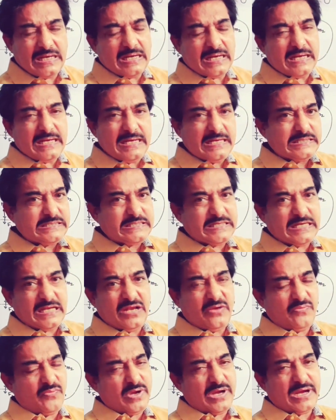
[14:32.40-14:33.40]

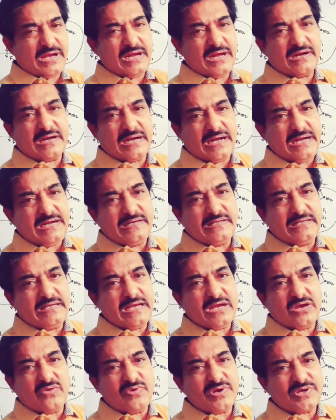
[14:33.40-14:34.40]
easily we can write the
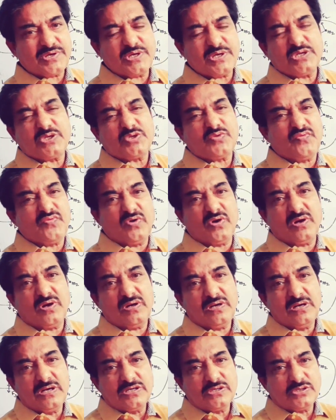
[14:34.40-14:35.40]
equations
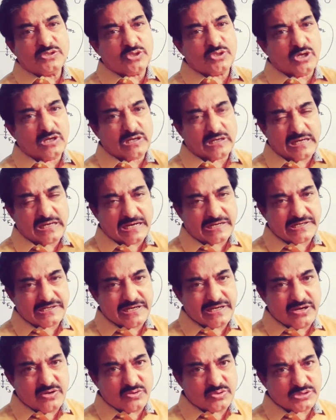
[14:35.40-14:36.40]
for torque
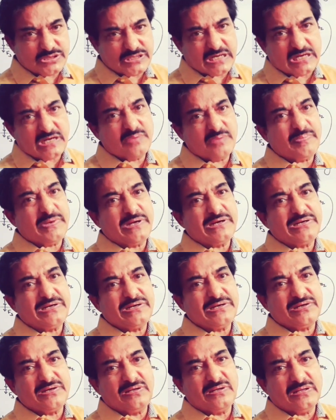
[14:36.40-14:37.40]
acting on second
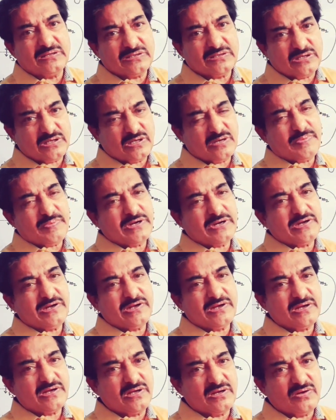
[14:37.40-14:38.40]
particle, third
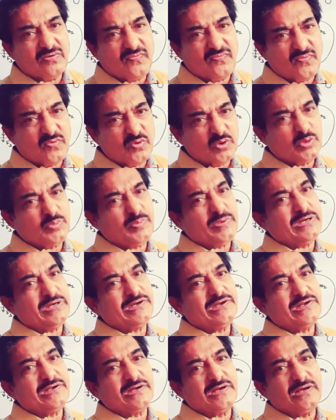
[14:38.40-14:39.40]
particle, fourth
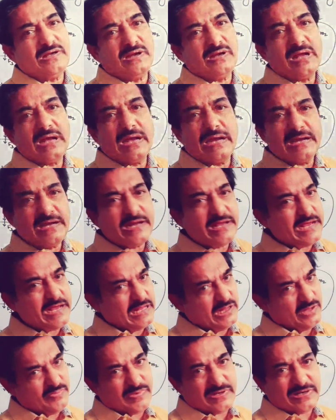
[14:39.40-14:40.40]
particle and
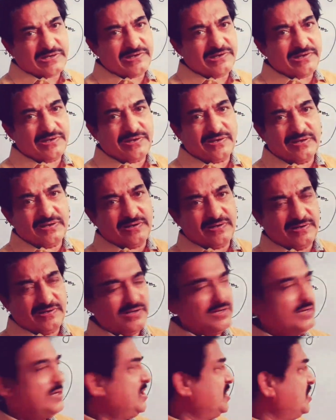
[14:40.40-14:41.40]
nth particle.
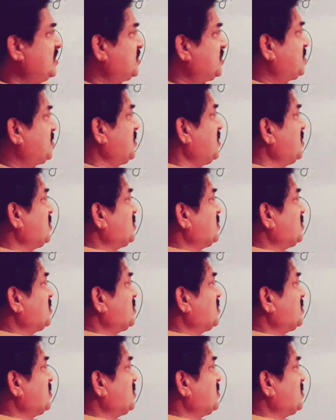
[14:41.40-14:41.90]
So